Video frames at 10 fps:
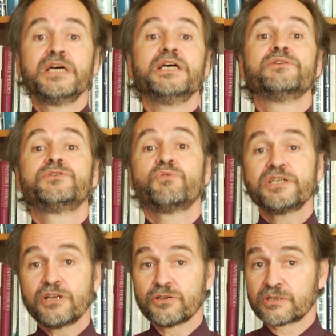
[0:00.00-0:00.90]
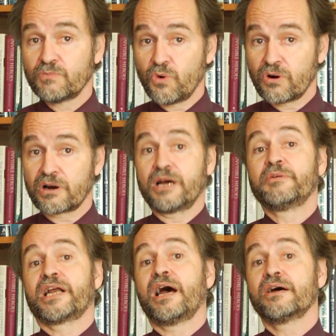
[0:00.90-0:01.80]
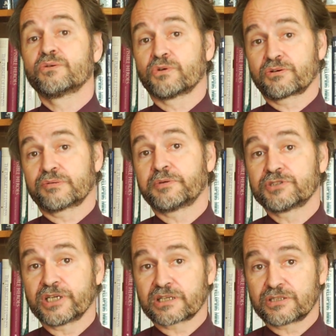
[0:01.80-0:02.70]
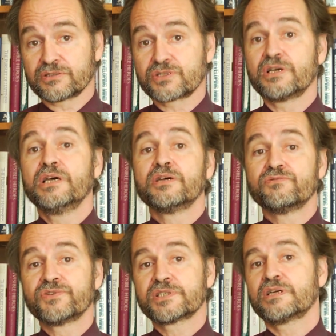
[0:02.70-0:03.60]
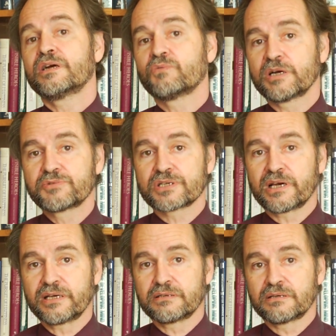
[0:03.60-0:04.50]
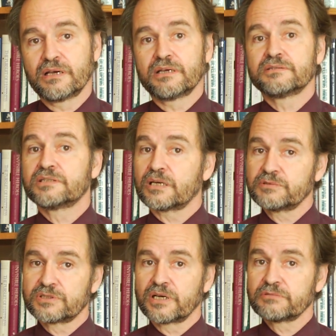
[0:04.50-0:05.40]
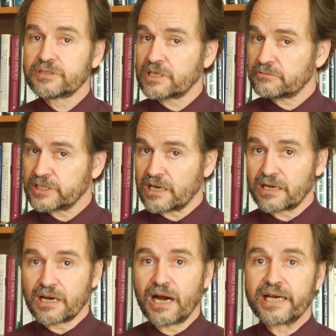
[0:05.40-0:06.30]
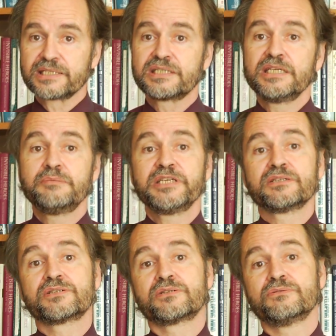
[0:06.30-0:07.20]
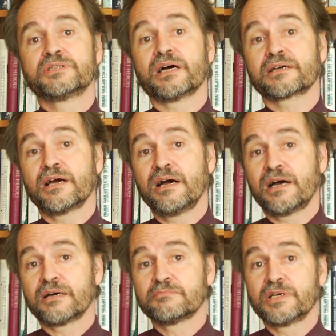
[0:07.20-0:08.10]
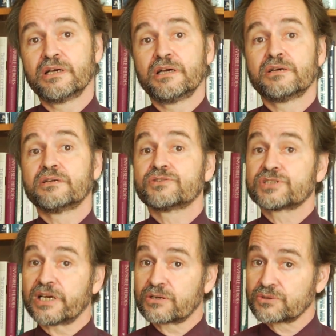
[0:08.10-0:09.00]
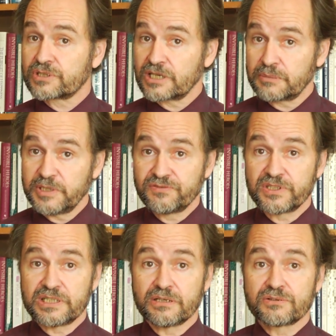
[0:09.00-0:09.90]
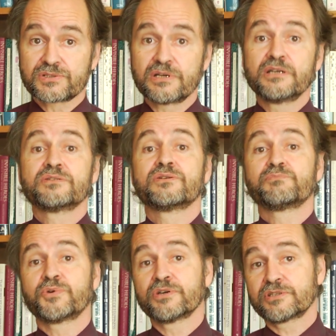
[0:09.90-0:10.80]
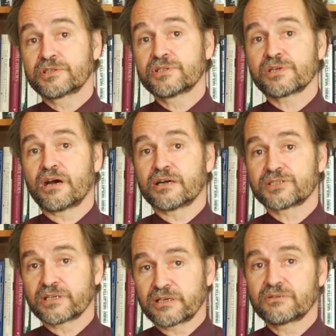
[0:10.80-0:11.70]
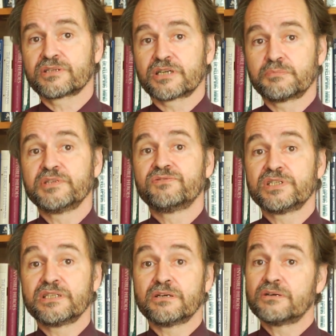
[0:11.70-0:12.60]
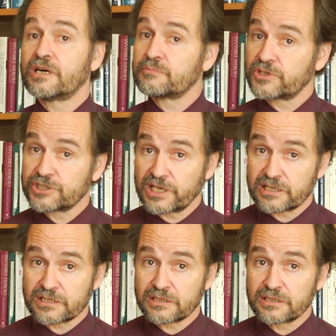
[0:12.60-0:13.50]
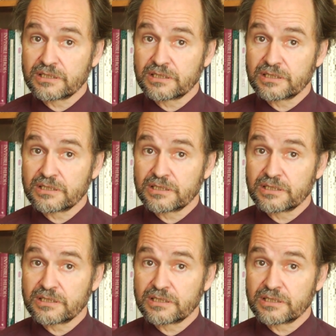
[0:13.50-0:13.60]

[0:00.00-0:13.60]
If you want to learn more about how to work with projections, visit our website, www.istdpinstitute.com, Psychotherapy Videos, to purchase our psychotherapy video on projection.